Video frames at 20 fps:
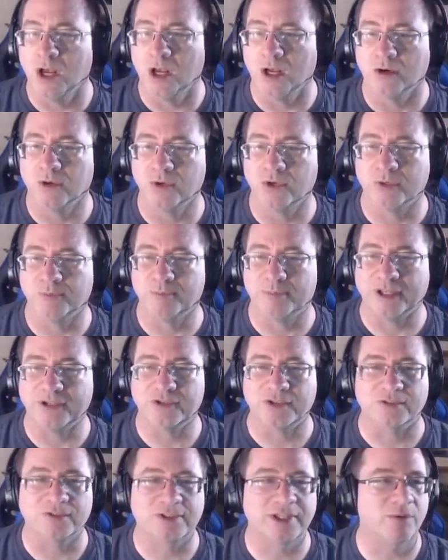Ooh, in
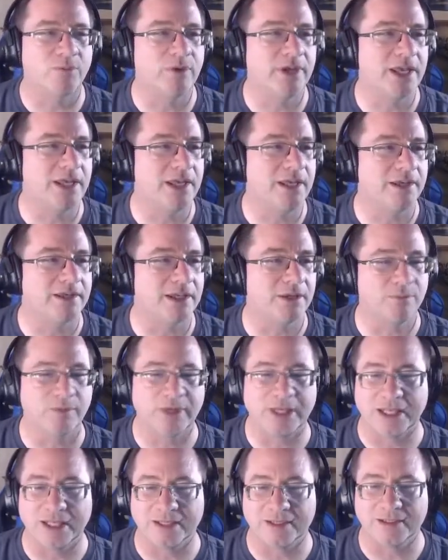buses. Can we... Can
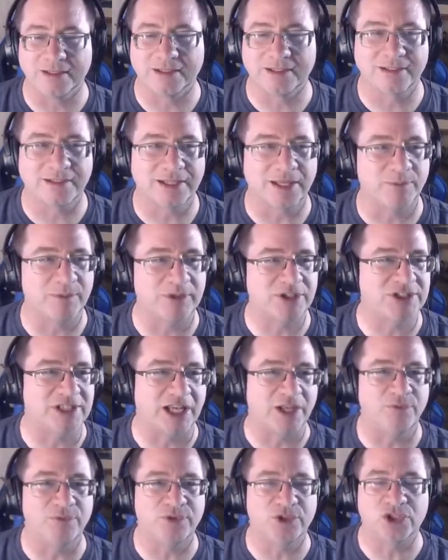we... Can we
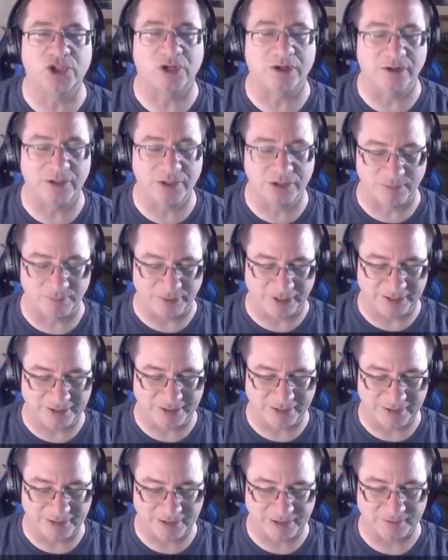salvage cars and
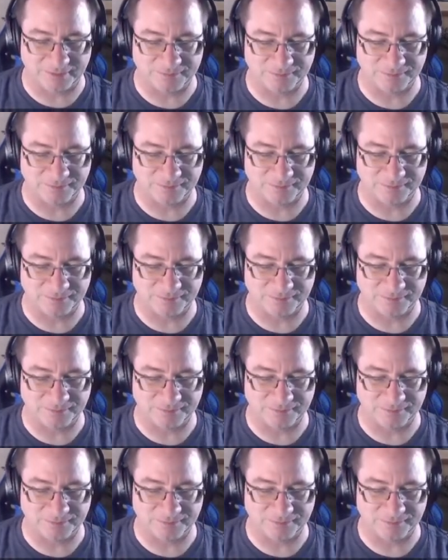buses?